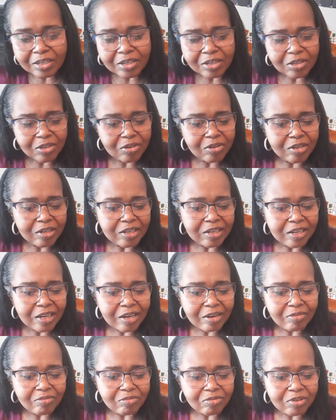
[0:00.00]
So they're
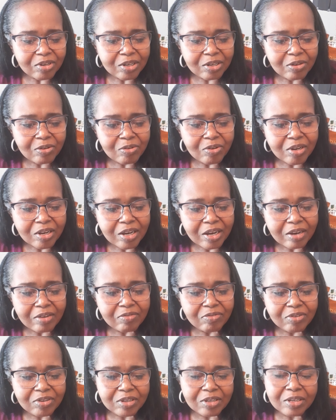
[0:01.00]
not real
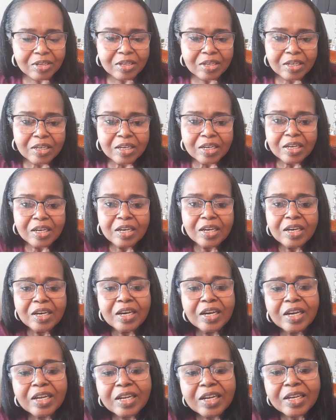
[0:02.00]
heavy.
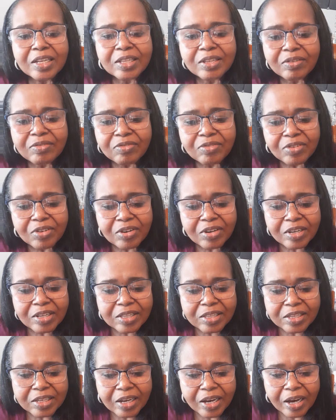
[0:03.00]
And at the very
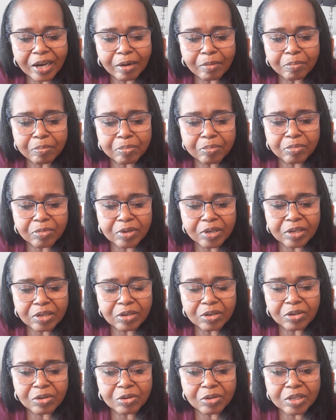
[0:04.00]
top, it
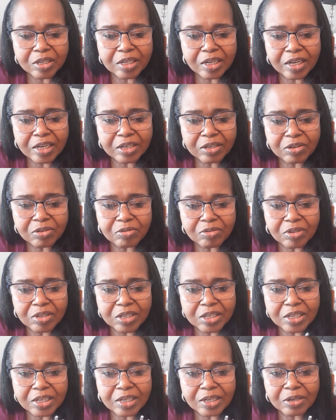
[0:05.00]
looks like you can
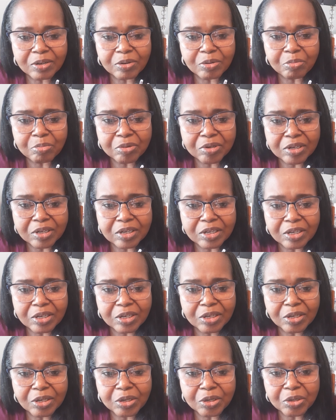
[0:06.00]
see a little bit of the
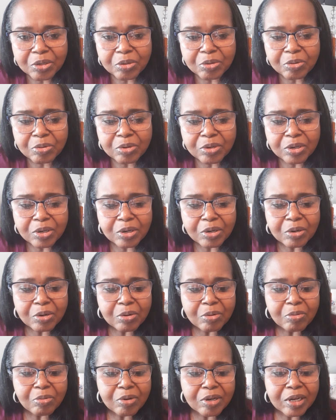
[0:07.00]
glue
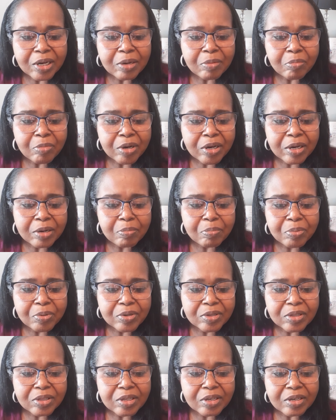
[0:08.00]
where they
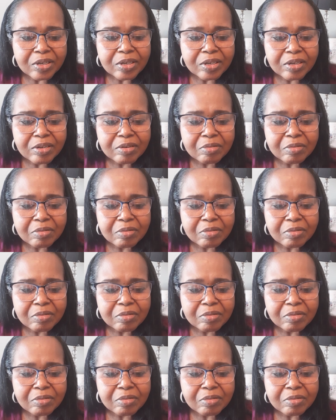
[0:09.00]
put the